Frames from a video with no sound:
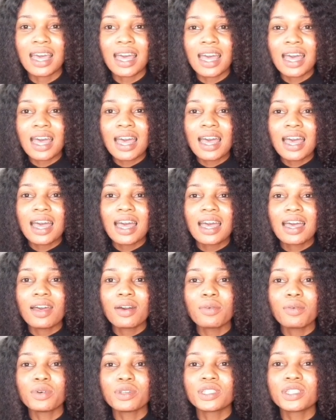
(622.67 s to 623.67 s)
was,
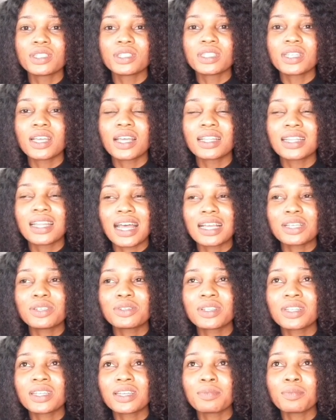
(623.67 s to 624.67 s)
that actually
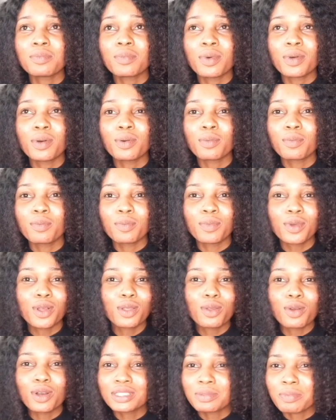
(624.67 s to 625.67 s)
clogged my
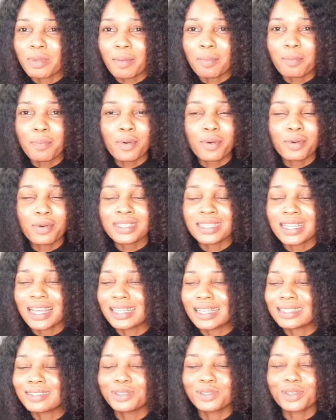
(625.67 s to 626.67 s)
pores and just
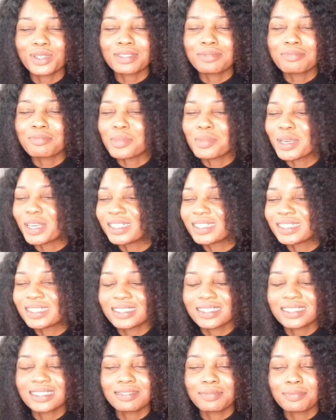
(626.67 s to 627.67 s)
made
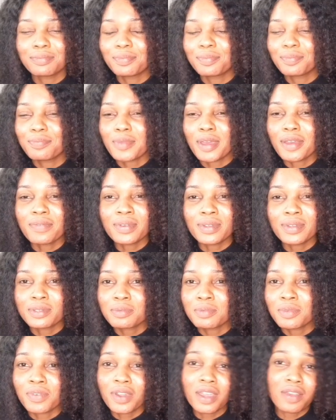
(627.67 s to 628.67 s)
my face be very, very bad.
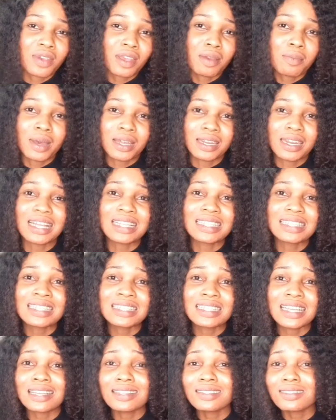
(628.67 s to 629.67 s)
And since I
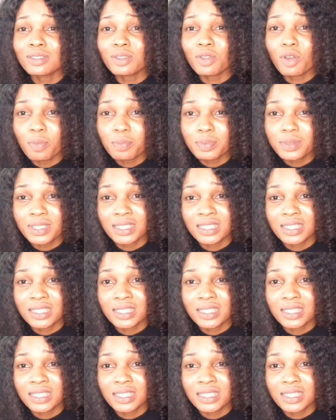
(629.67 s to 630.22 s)
stopped it and I've